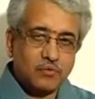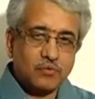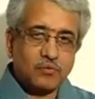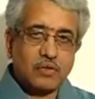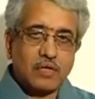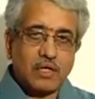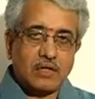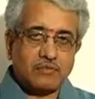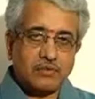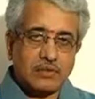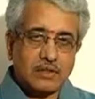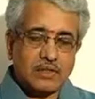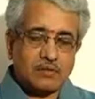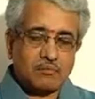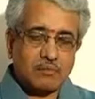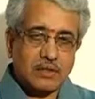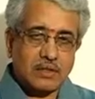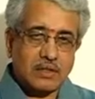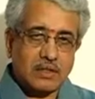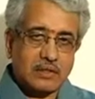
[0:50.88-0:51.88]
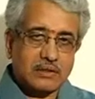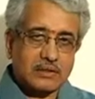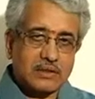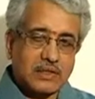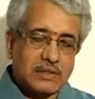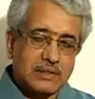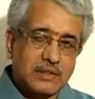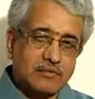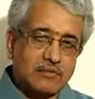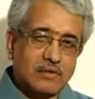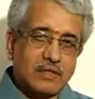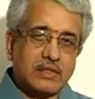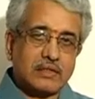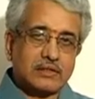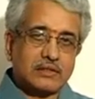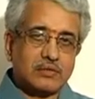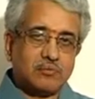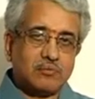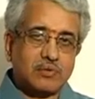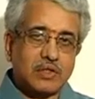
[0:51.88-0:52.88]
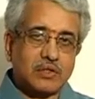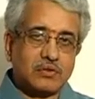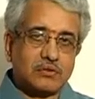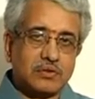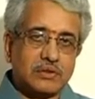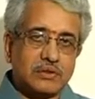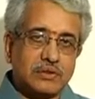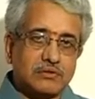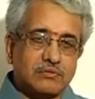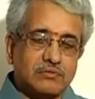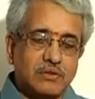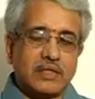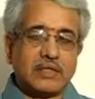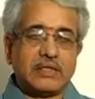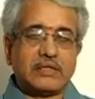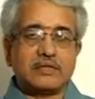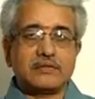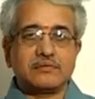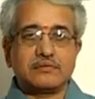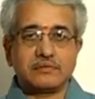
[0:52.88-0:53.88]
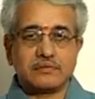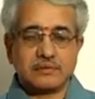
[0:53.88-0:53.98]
We often come across another word similar to this weight.